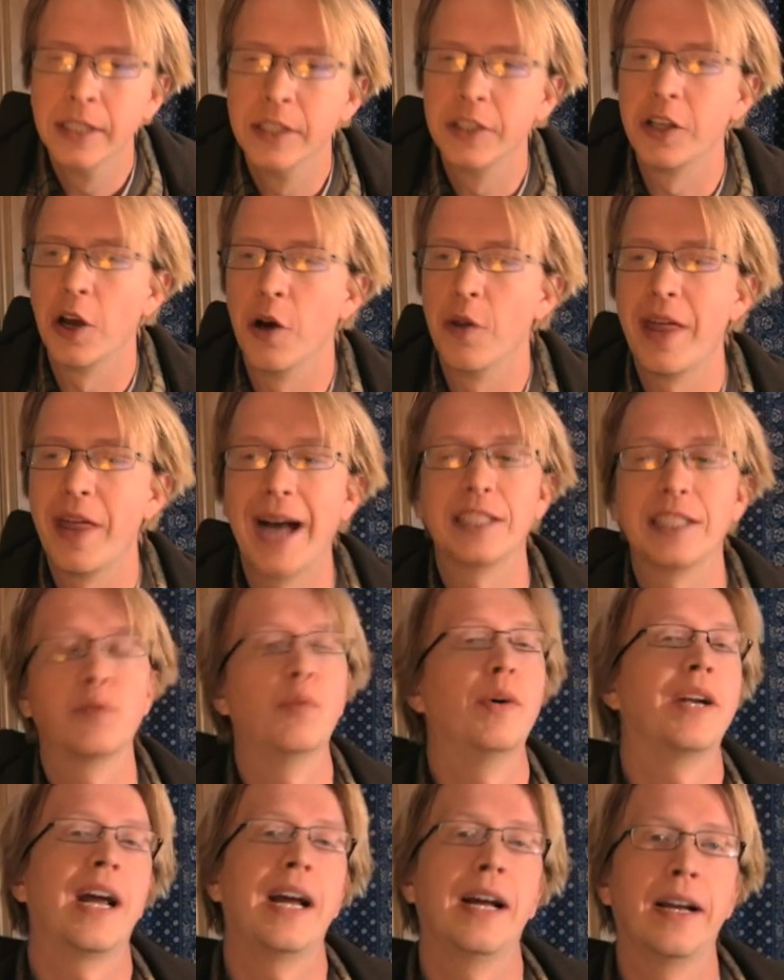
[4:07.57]
So that's
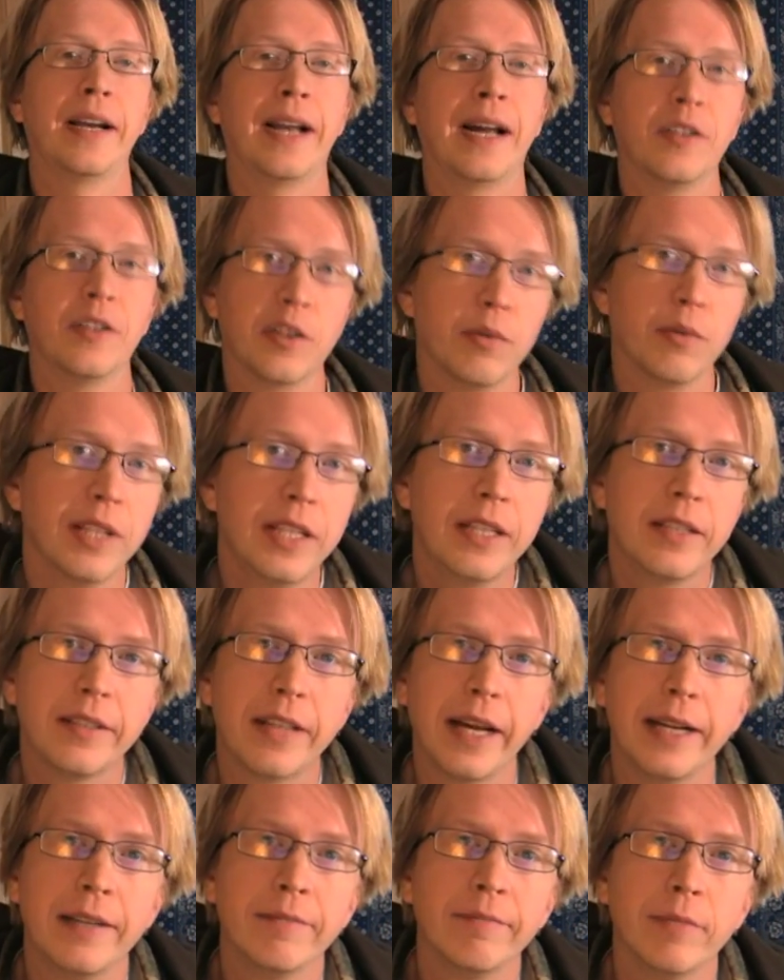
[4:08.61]
when I announce a release
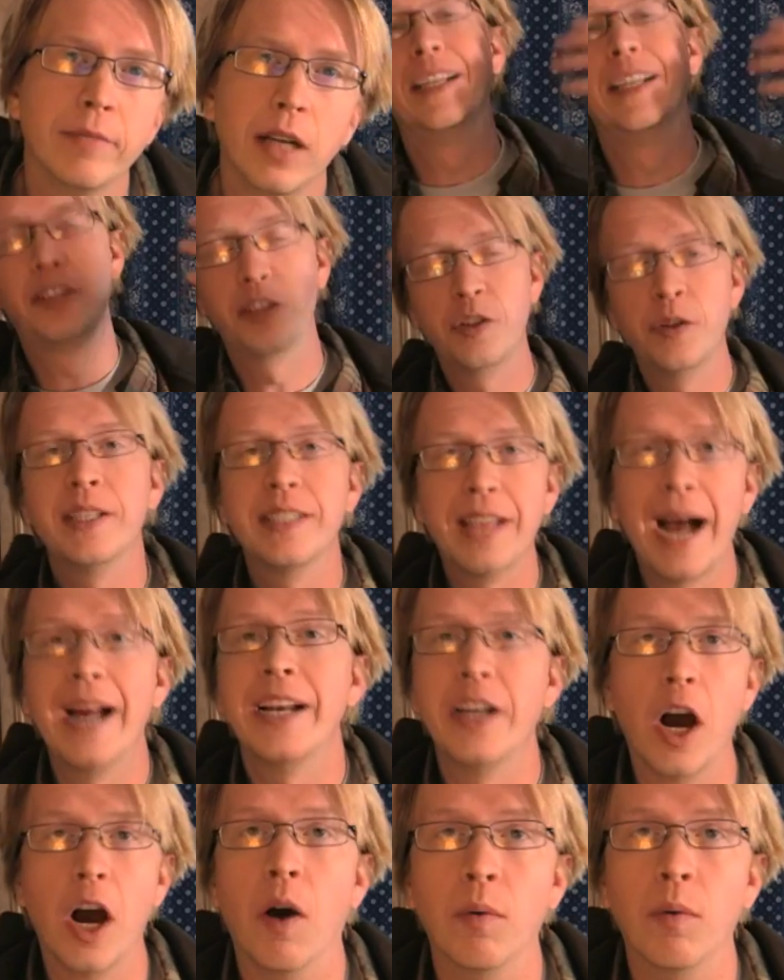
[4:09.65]
date. As soon as I
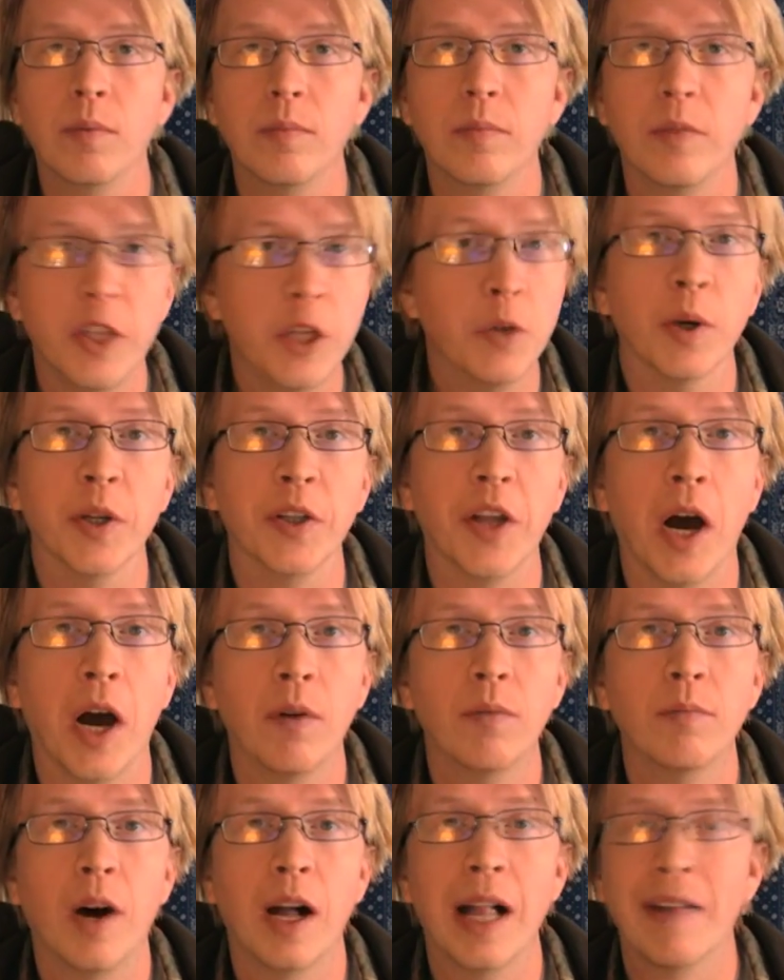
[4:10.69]
know, you will know.
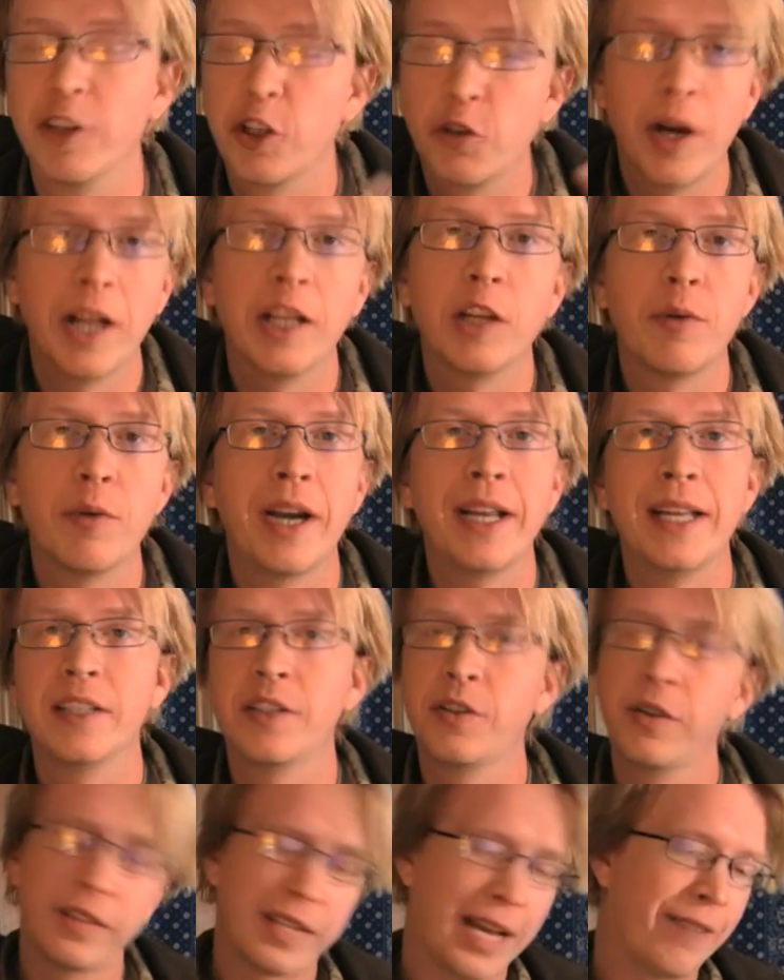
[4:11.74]
I'll have a trailer ready as
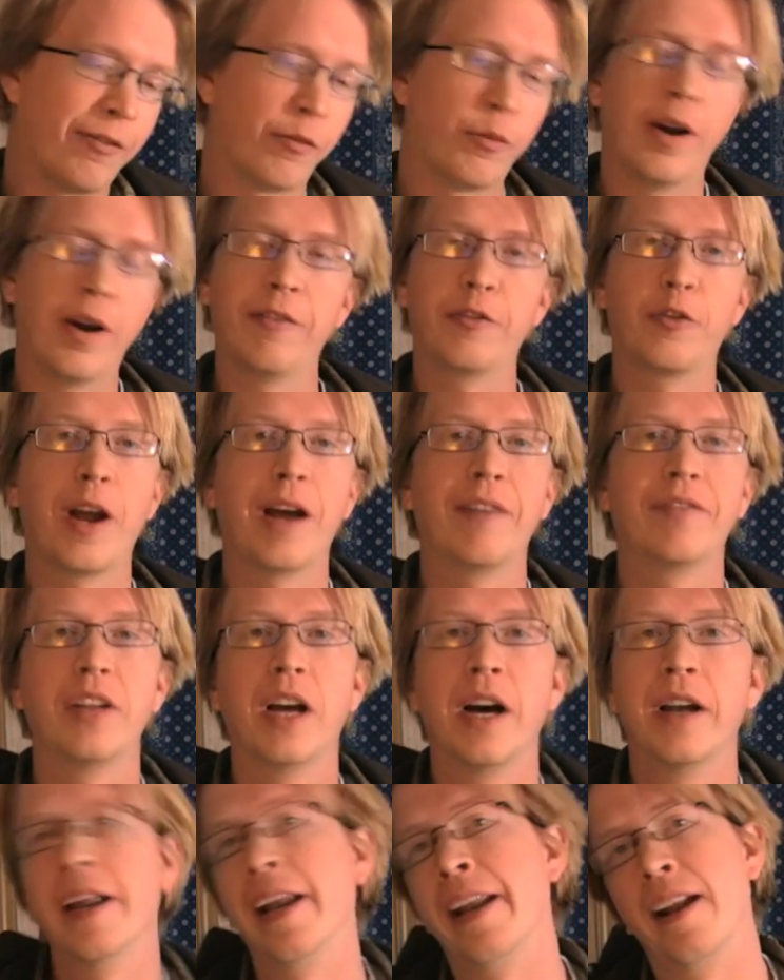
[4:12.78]
soon as I have a rough draft
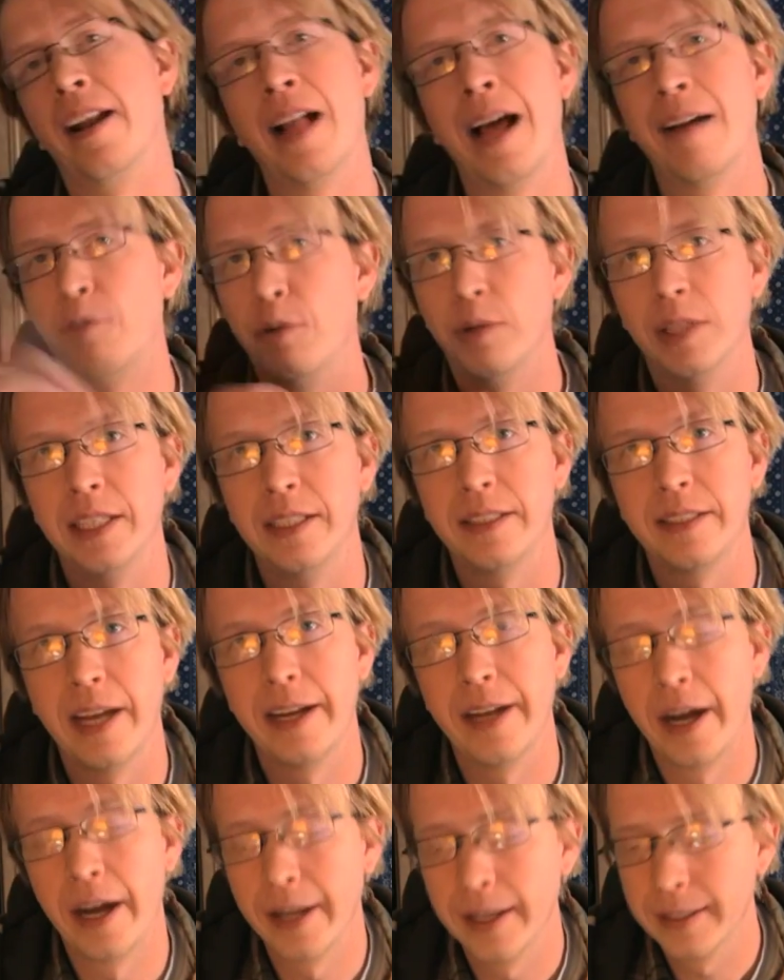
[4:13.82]
done, and it'll have a release
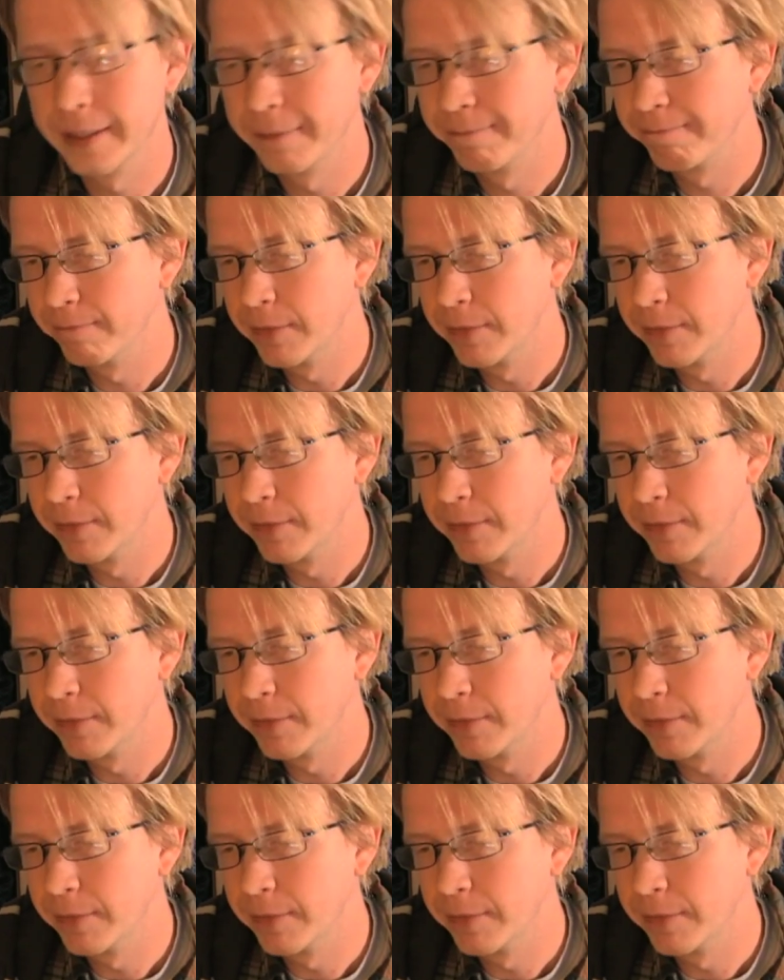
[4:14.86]
date on it.